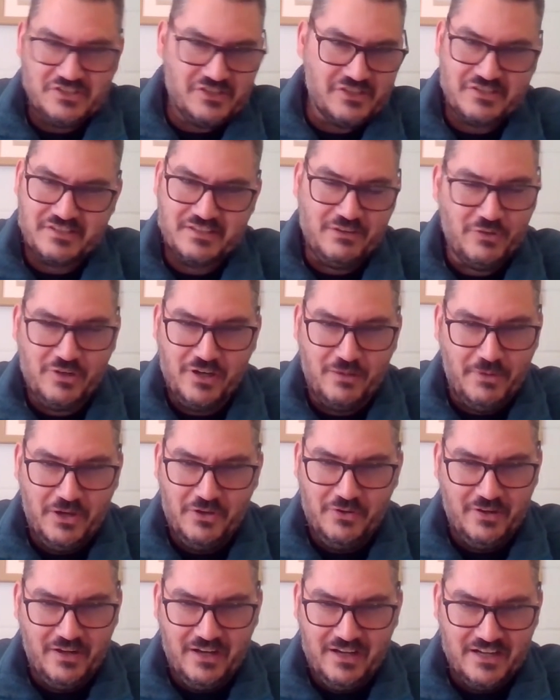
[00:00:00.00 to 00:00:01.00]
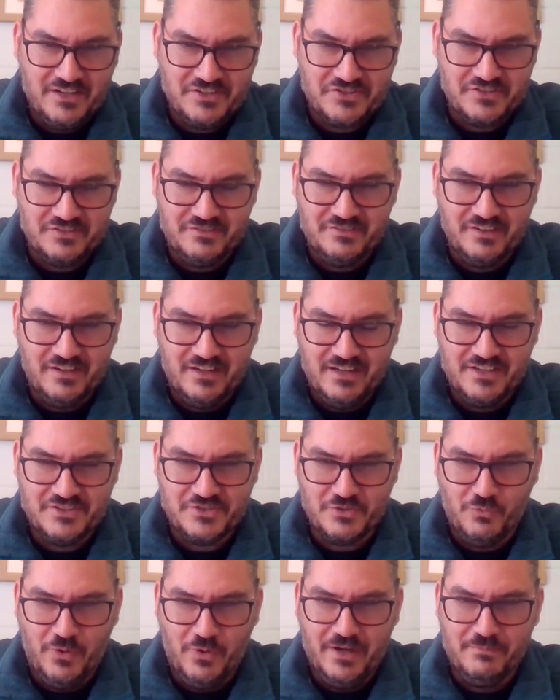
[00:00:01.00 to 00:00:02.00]
because they'll come out as
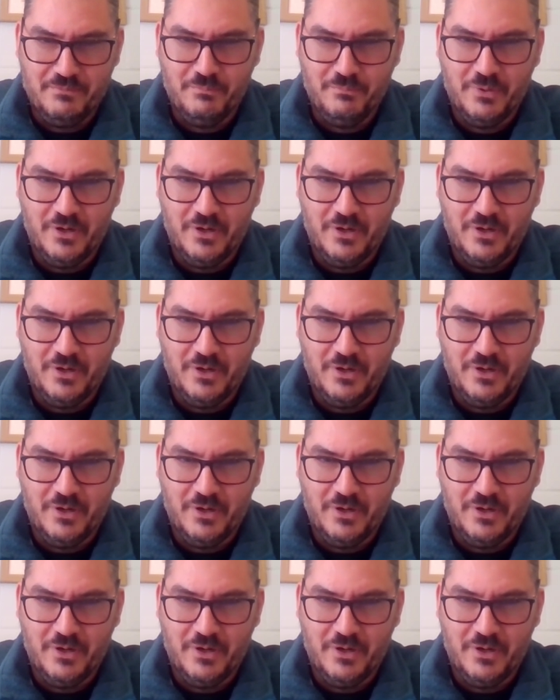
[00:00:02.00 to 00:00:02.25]
and when.